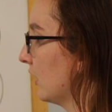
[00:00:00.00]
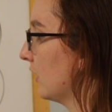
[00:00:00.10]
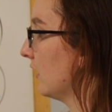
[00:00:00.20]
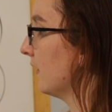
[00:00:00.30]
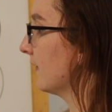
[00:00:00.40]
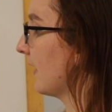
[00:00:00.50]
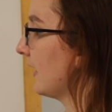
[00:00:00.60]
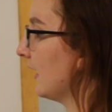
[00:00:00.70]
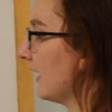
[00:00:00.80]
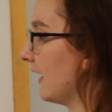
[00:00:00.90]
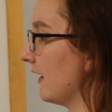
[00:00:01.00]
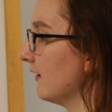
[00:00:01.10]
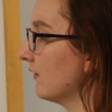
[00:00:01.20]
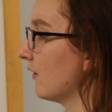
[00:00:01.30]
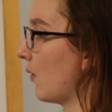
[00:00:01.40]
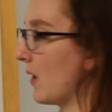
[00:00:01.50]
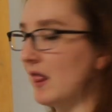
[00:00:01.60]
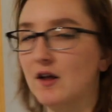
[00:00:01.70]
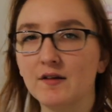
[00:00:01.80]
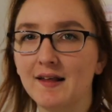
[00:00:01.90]
looks like it is, so
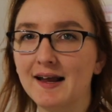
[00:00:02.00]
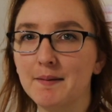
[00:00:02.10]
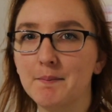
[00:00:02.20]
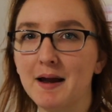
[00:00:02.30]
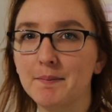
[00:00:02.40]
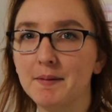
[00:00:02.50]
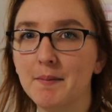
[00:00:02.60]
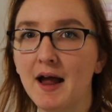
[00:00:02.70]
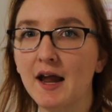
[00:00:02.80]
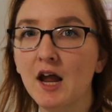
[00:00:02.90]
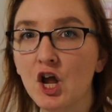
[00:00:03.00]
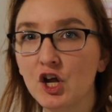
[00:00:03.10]
it looks like it might be my